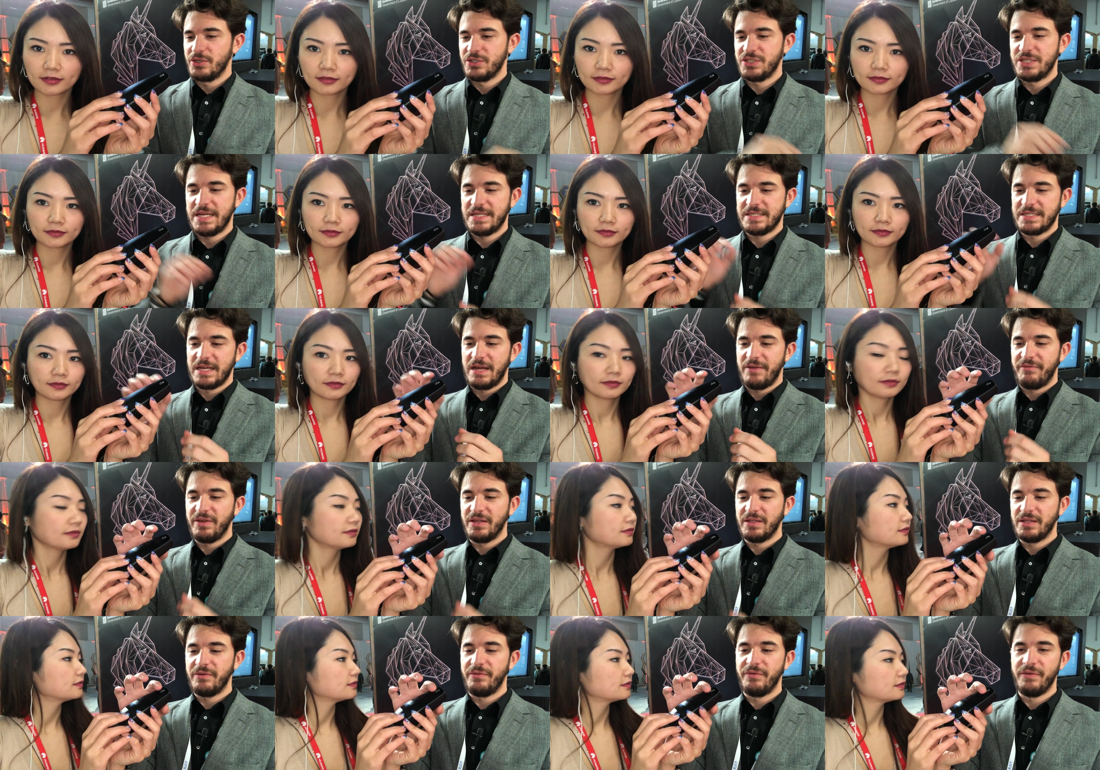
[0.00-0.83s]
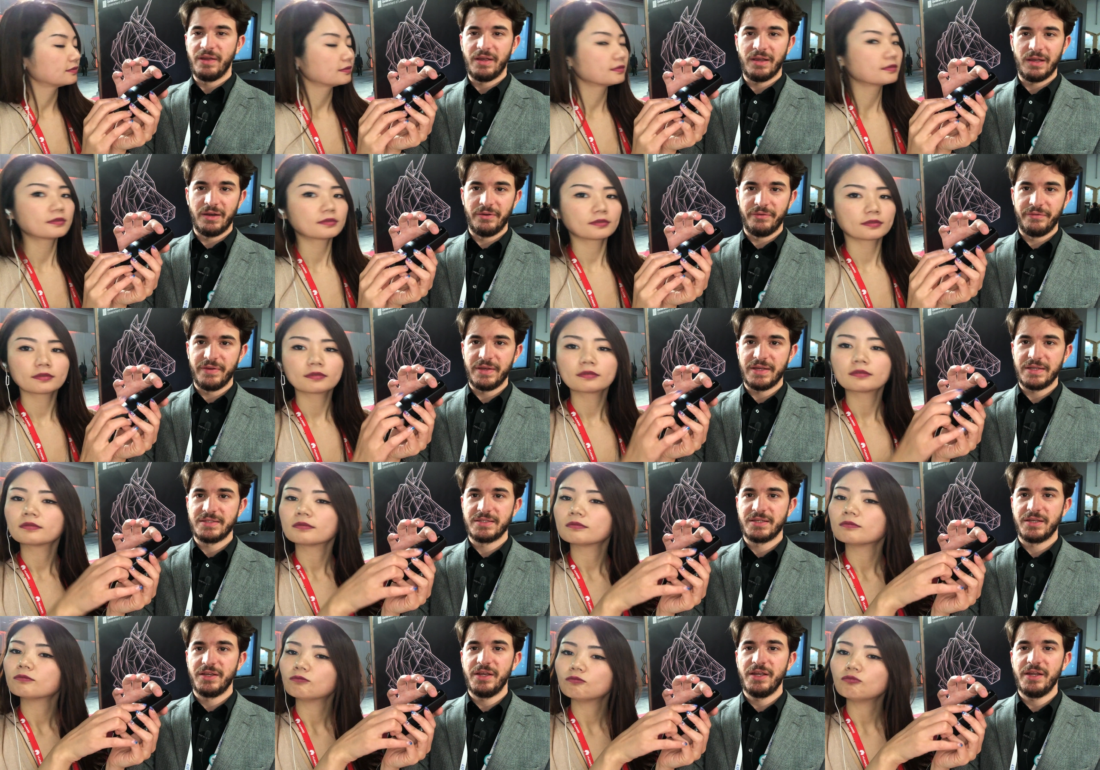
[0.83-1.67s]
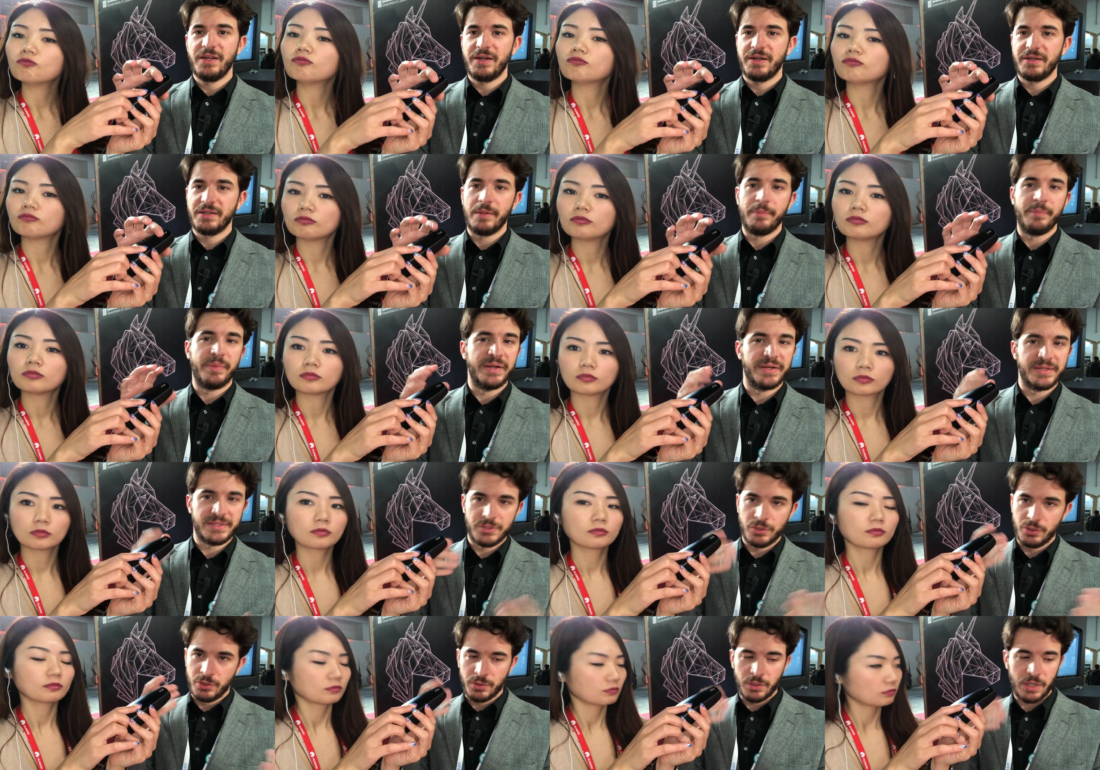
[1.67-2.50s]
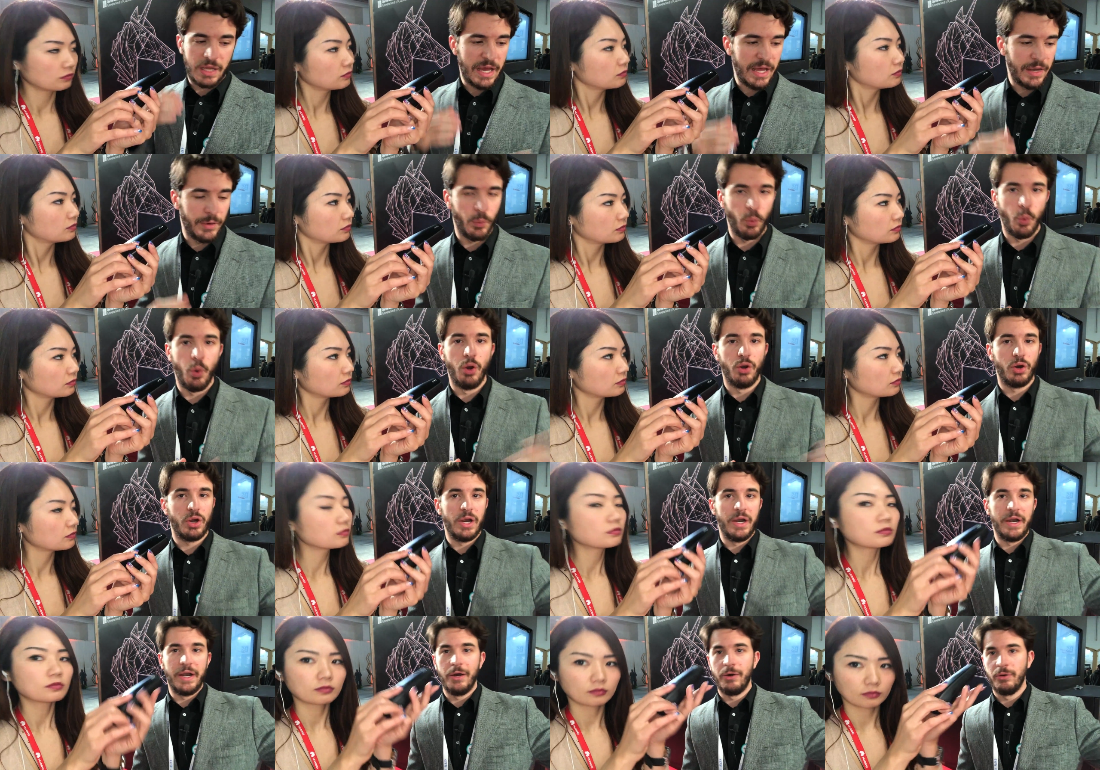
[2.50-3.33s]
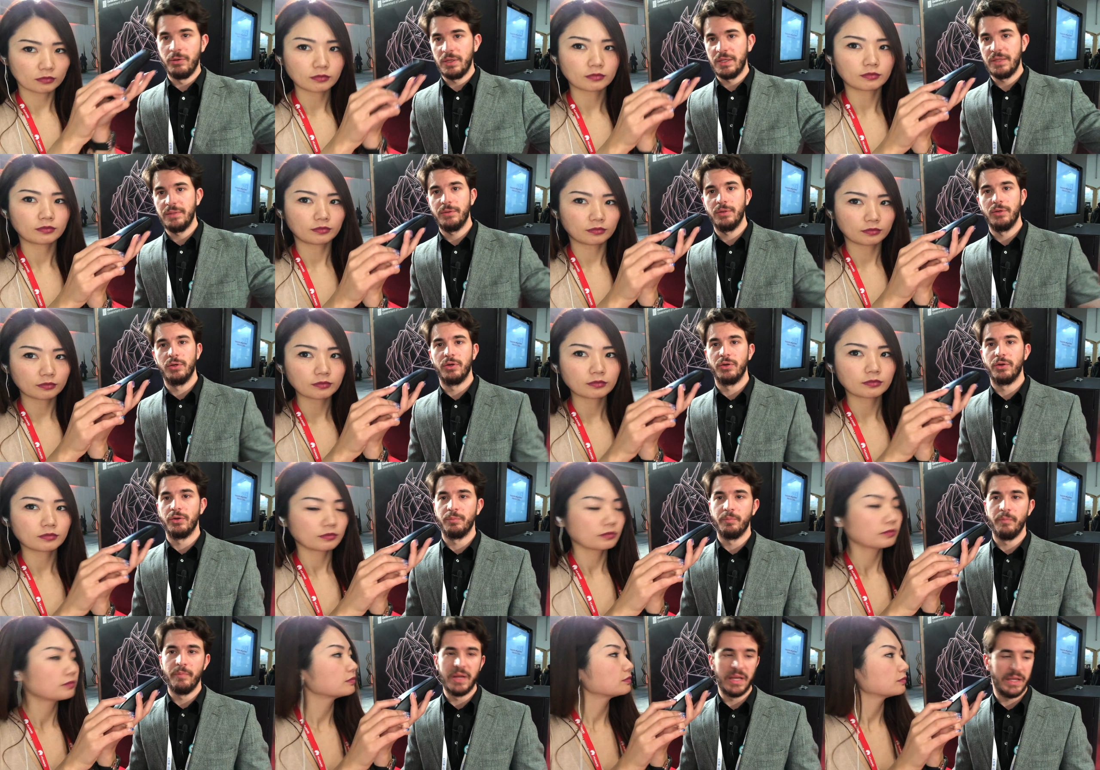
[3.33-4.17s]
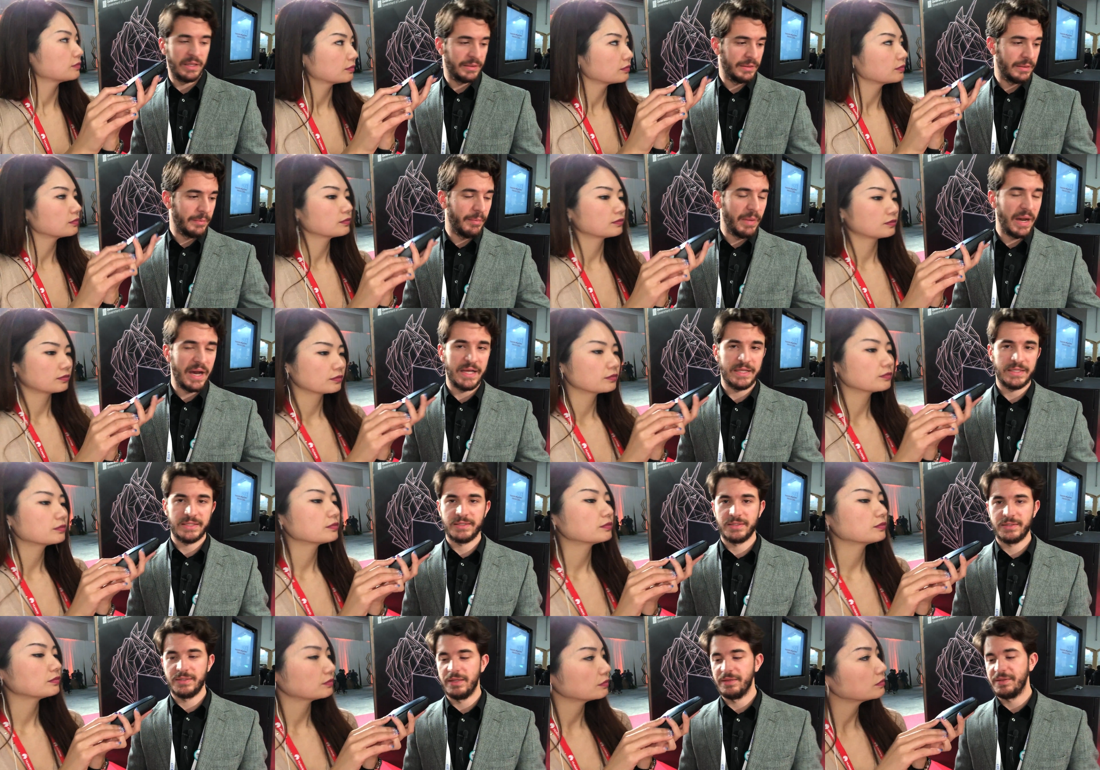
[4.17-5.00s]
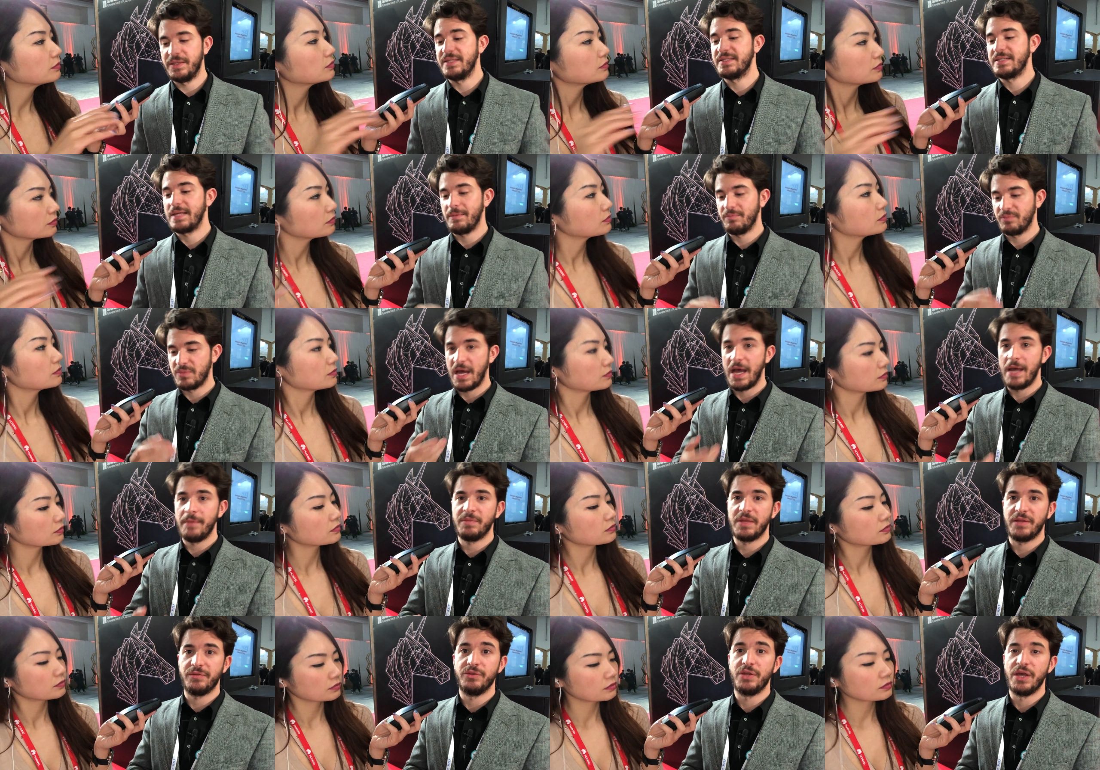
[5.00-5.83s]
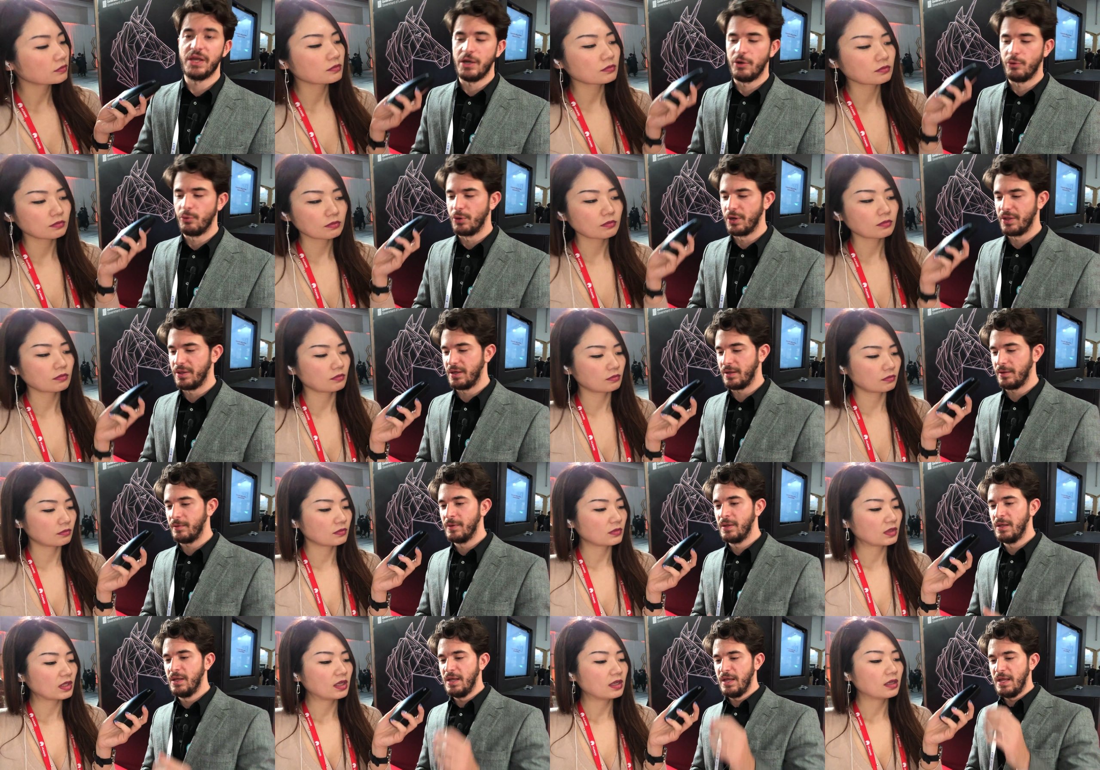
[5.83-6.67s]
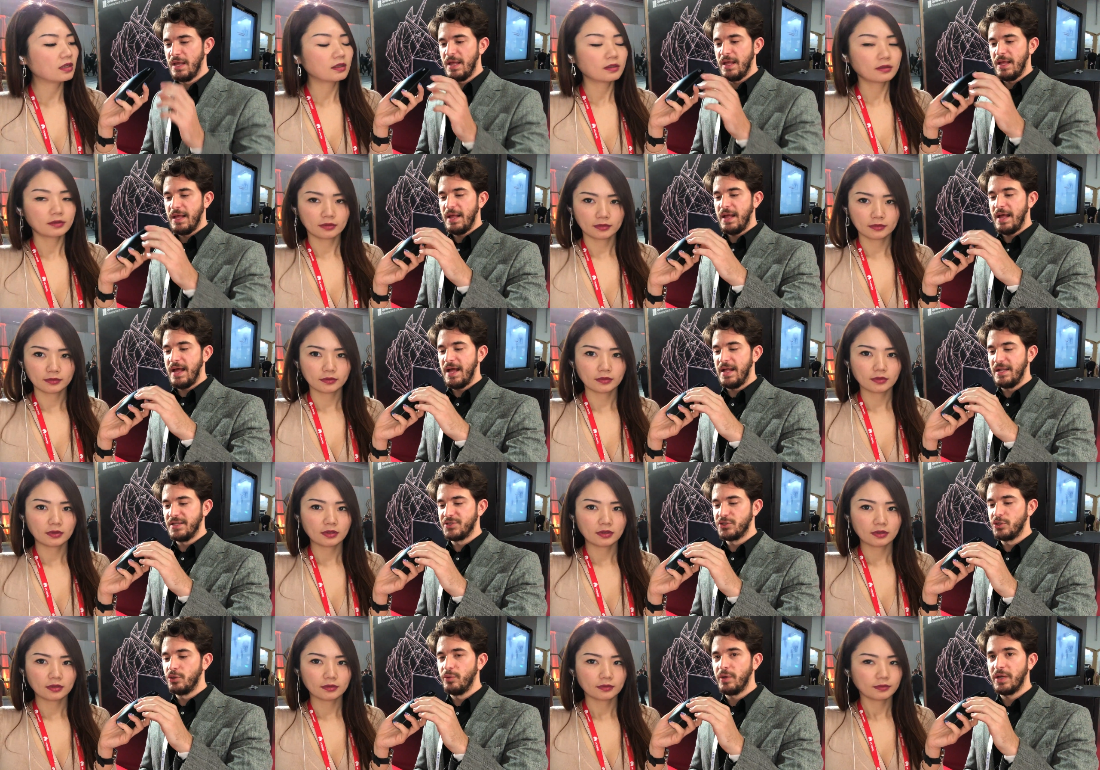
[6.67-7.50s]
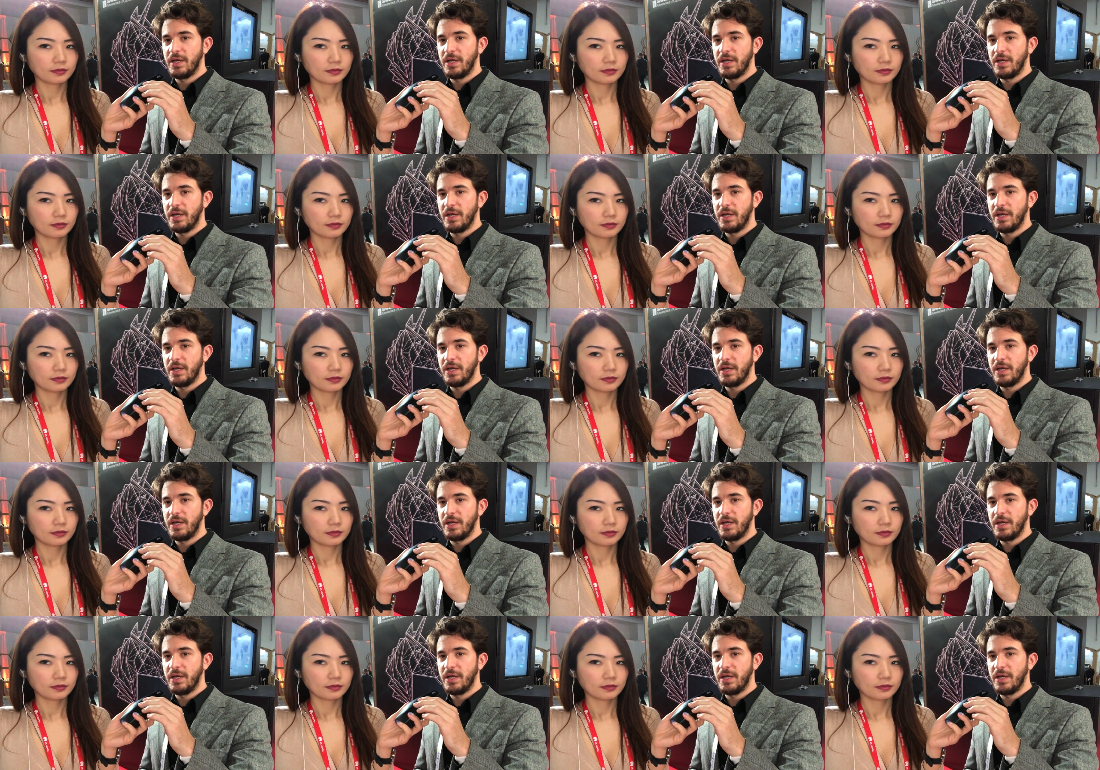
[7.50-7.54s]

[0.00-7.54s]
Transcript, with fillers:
Speaker 1: just having the finger fixed here, the person can walk around or be in the bus at the same time that they are reading. Also, we